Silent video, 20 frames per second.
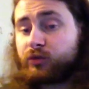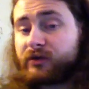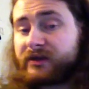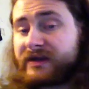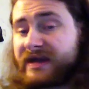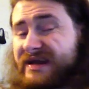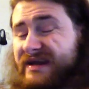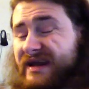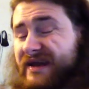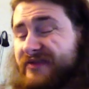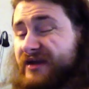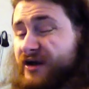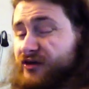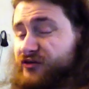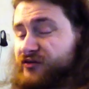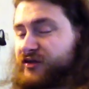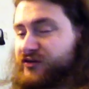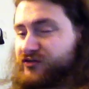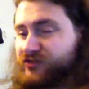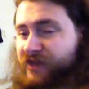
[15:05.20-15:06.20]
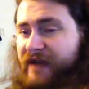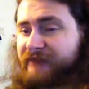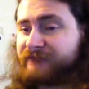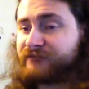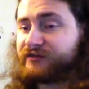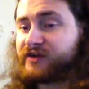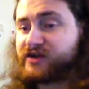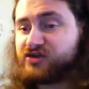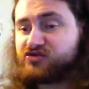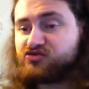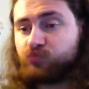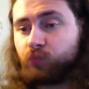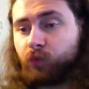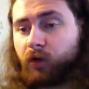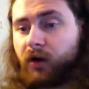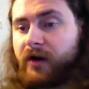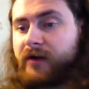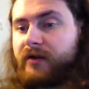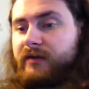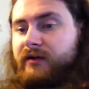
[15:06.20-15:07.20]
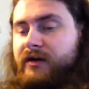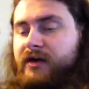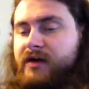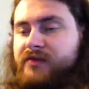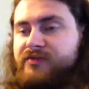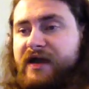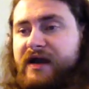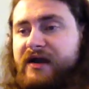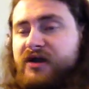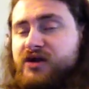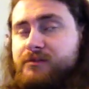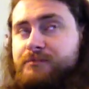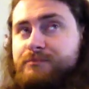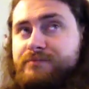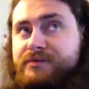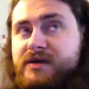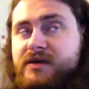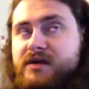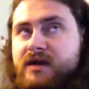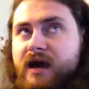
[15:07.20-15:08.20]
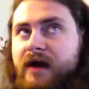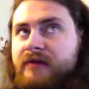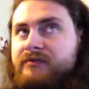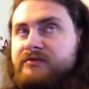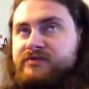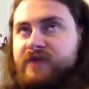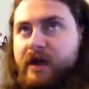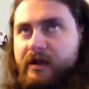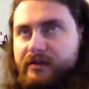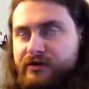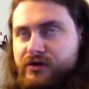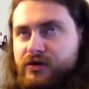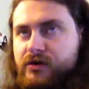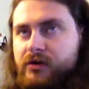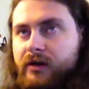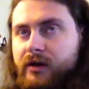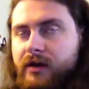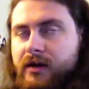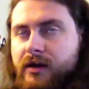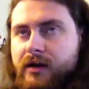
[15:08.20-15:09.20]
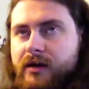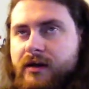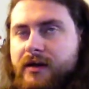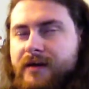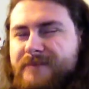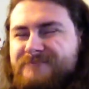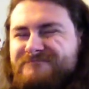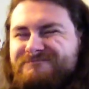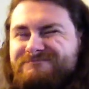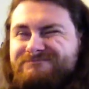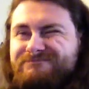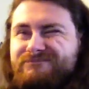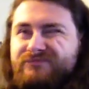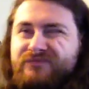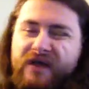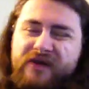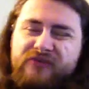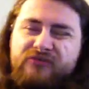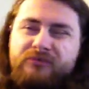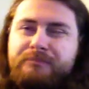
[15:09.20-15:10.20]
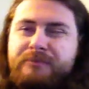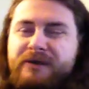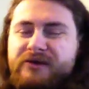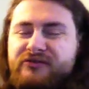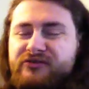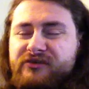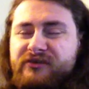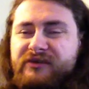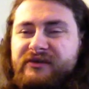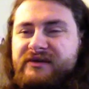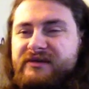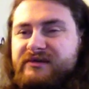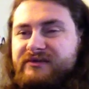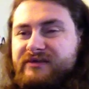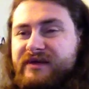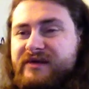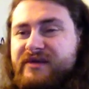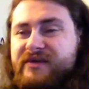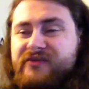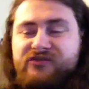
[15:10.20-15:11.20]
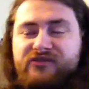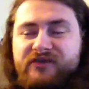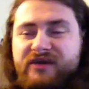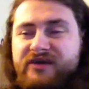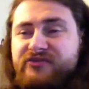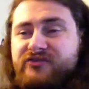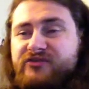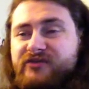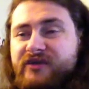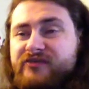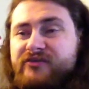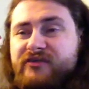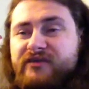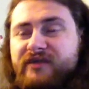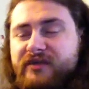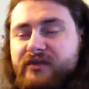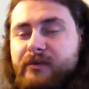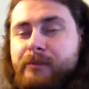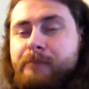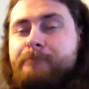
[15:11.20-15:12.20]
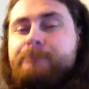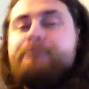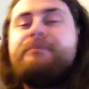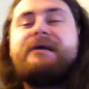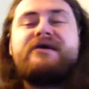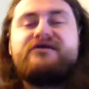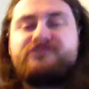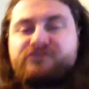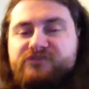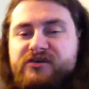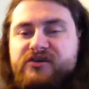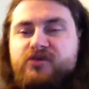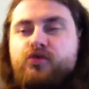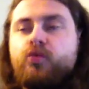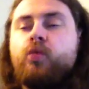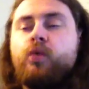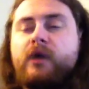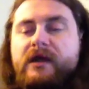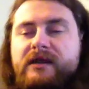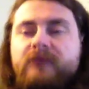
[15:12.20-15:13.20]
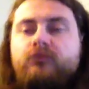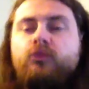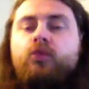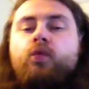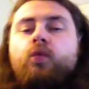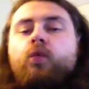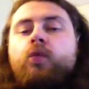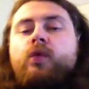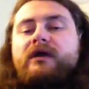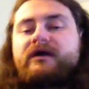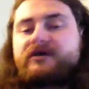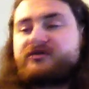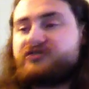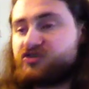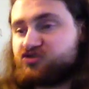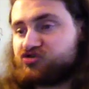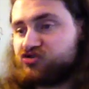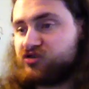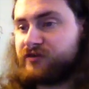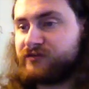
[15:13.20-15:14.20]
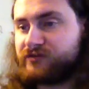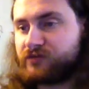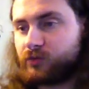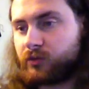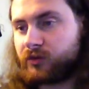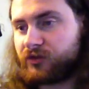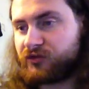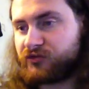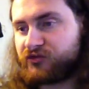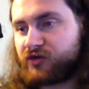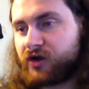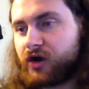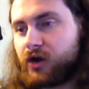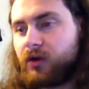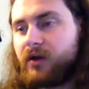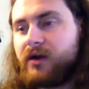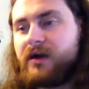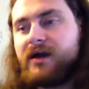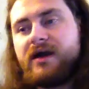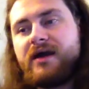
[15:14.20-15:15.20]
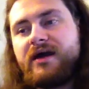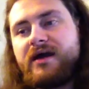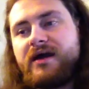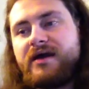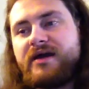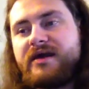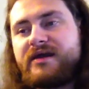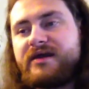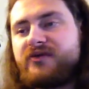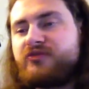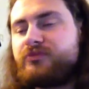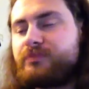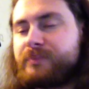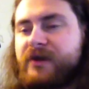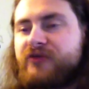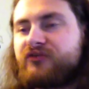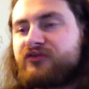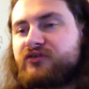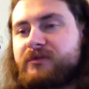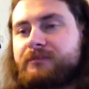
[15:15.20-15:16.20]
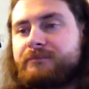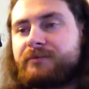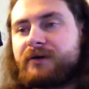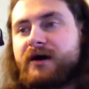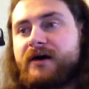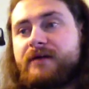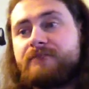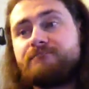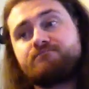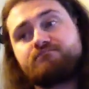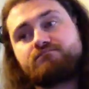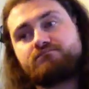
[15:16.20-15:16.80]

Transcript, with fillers: would gain a thousand attack for each one. That could be another. That's basically that it's it's it's another basic win win condition, if you will. So, it is basic, but